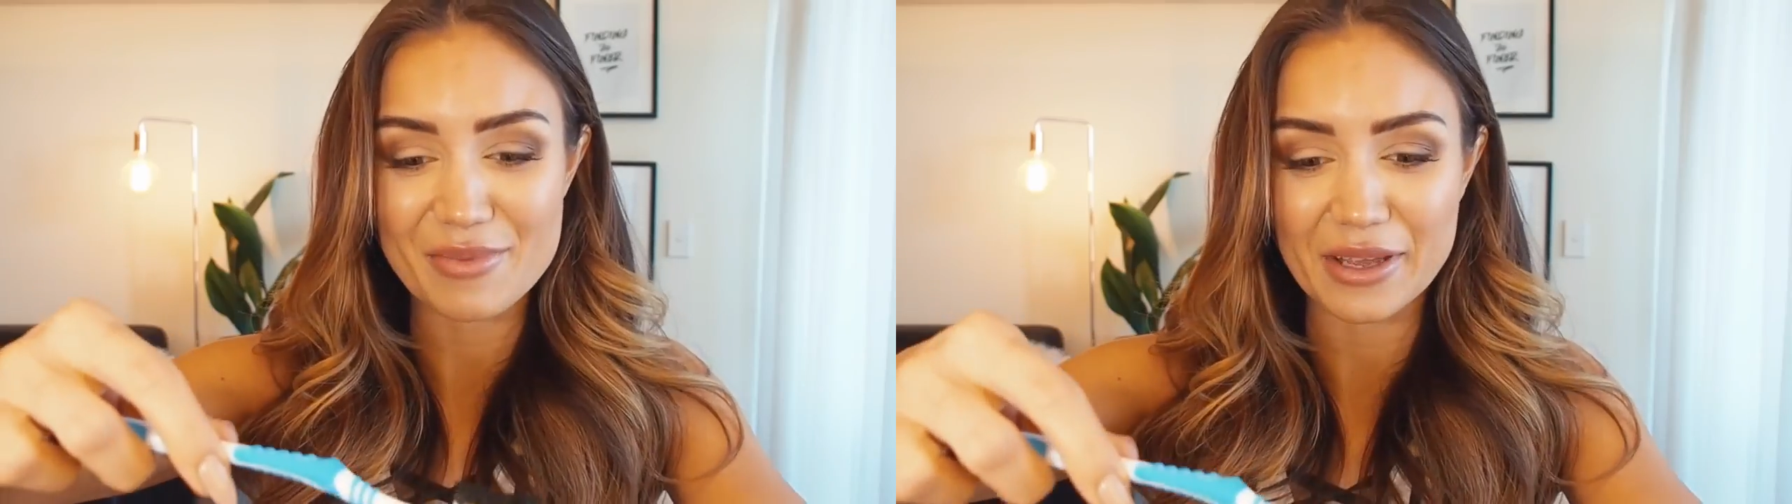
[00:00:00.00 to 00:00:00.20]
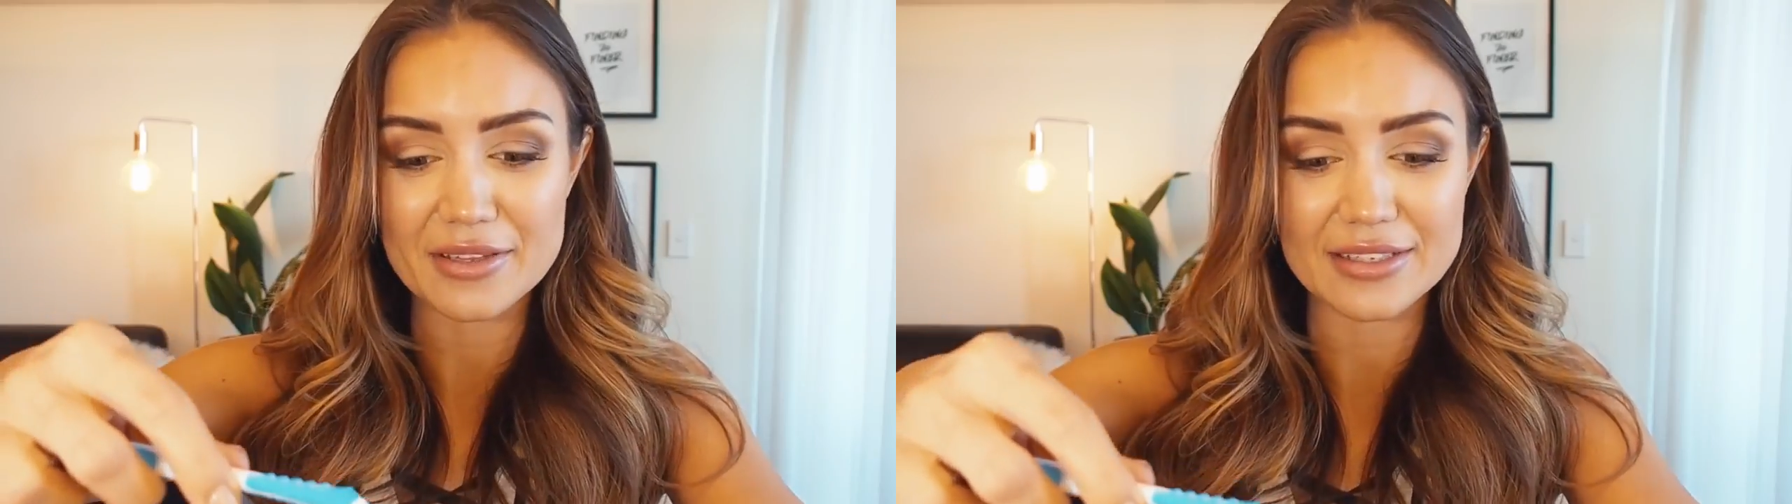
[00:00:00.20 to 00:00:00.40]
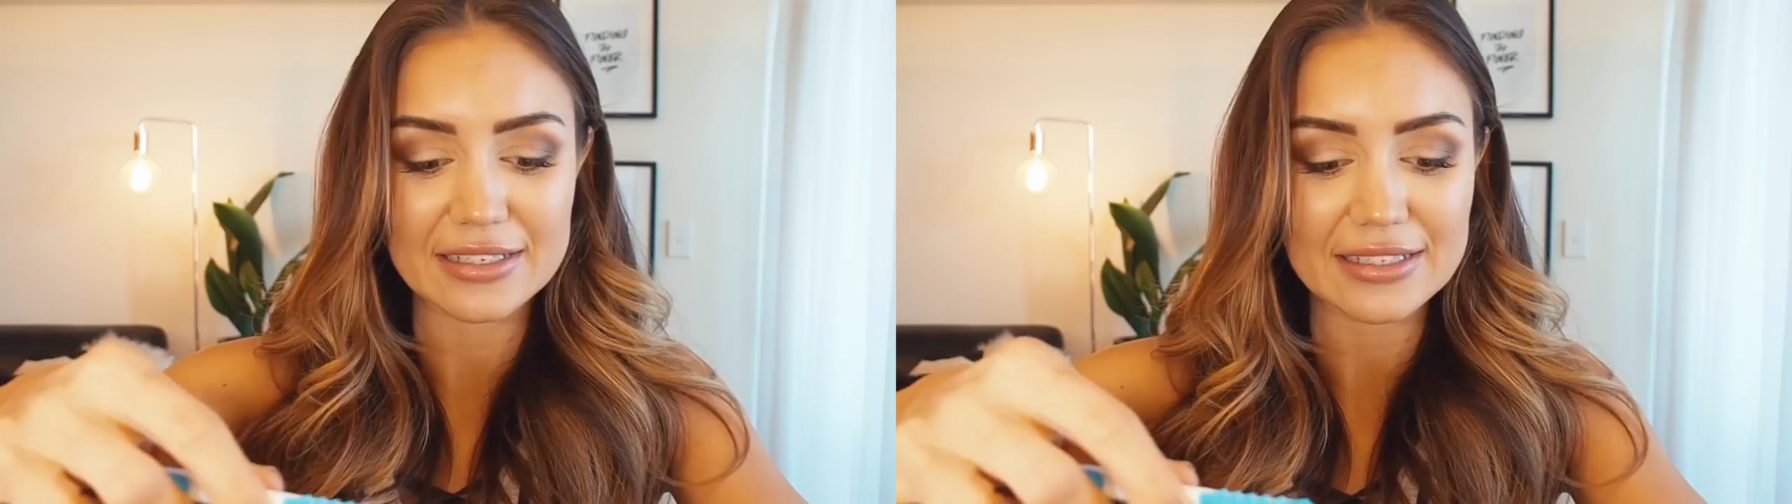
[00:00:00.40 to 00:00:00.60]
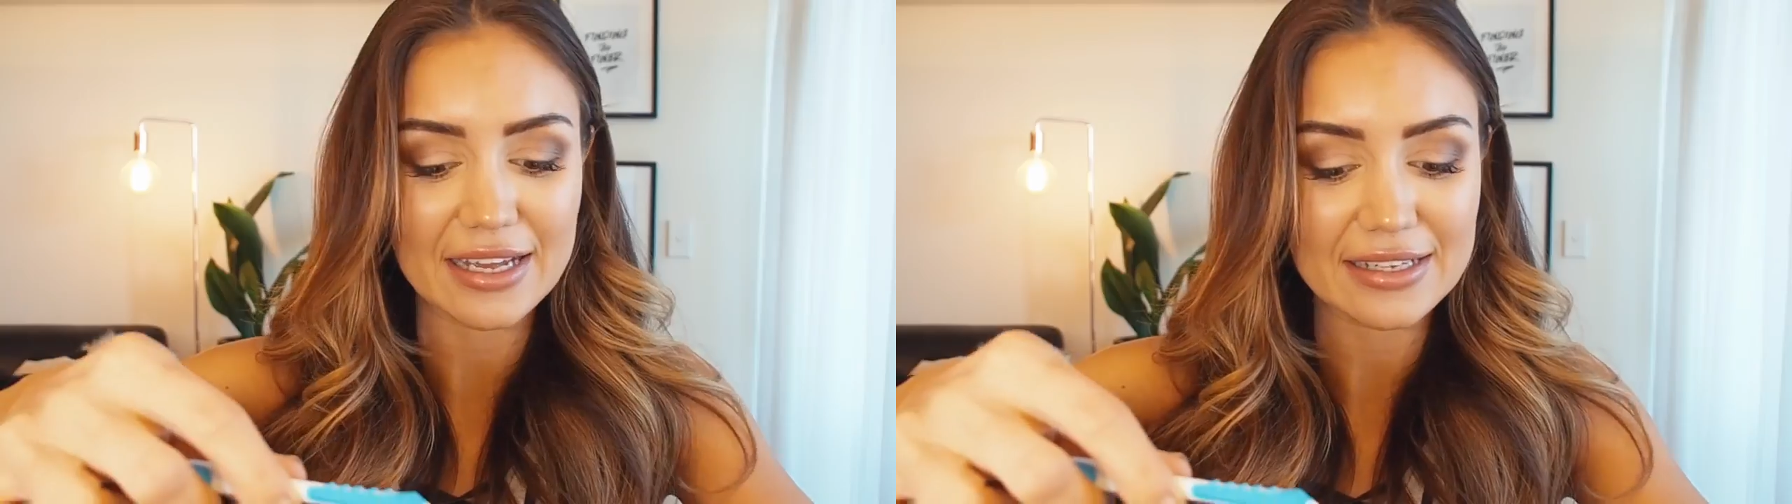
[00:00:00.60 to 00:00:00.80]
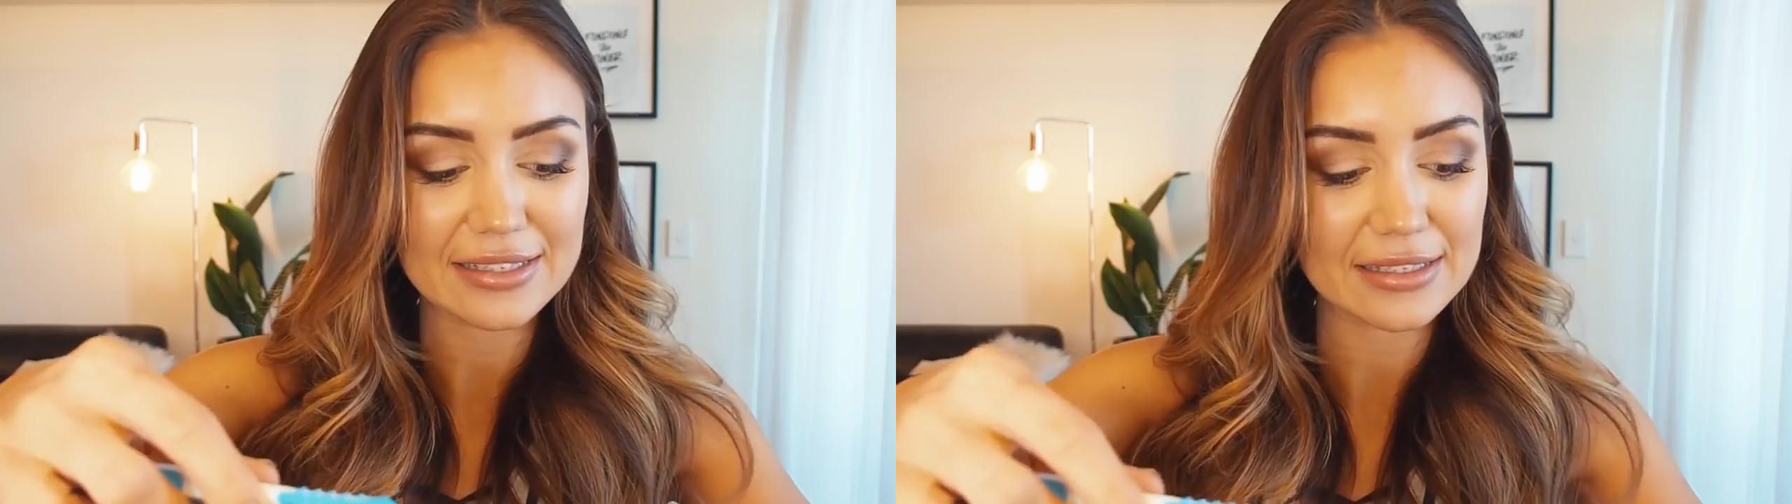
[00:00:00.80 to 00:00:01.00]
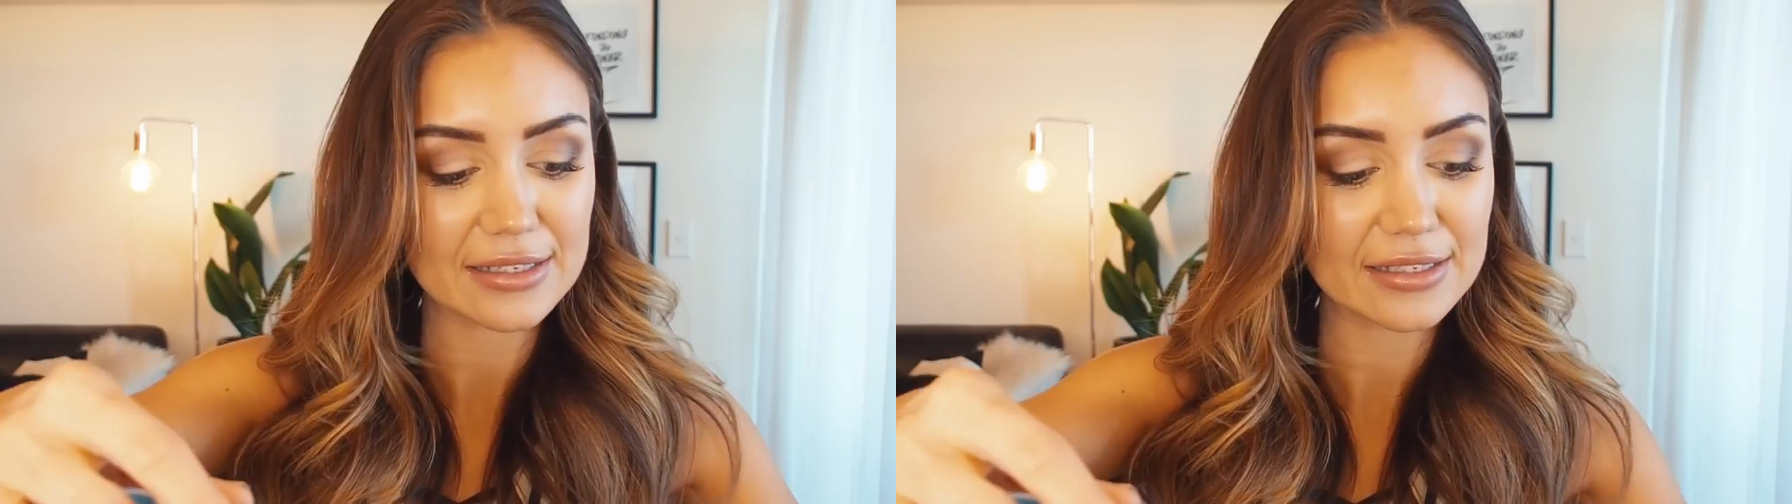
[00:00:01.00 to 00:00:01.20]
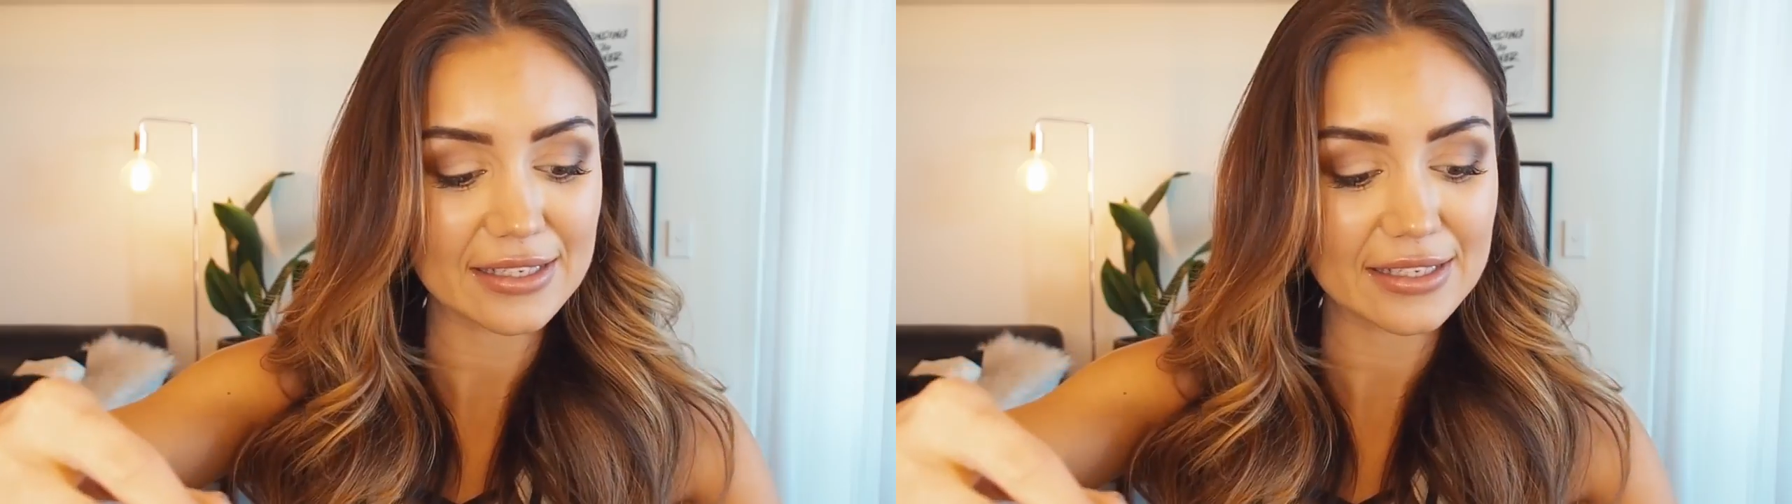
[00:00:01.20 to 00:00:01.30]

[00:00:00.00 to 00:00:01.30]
because it does